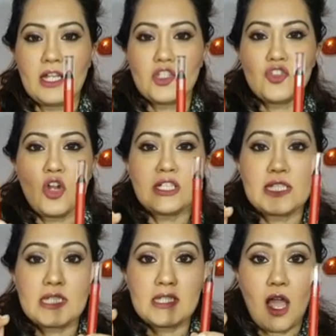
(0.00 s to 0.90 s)
it's
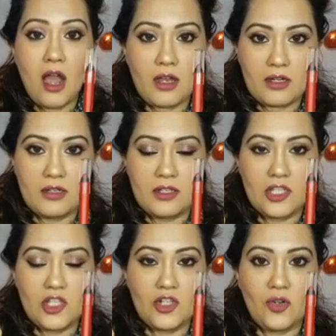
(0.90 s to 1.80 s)
not stark,
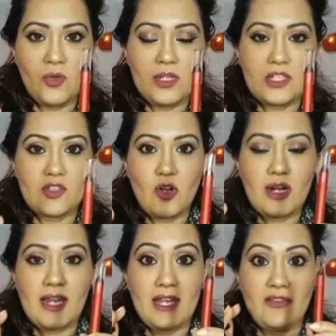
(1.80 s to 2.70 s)
you know, it's
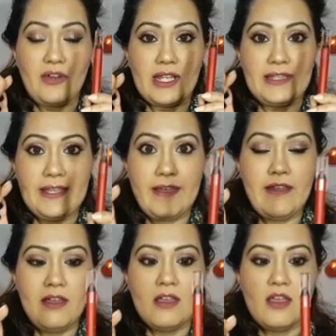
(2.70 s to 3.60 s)
not like right
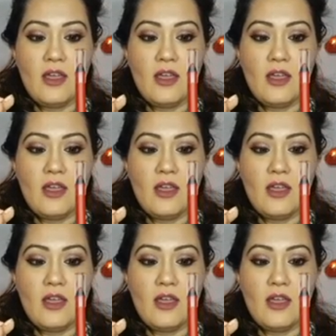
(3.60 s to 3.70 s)
there,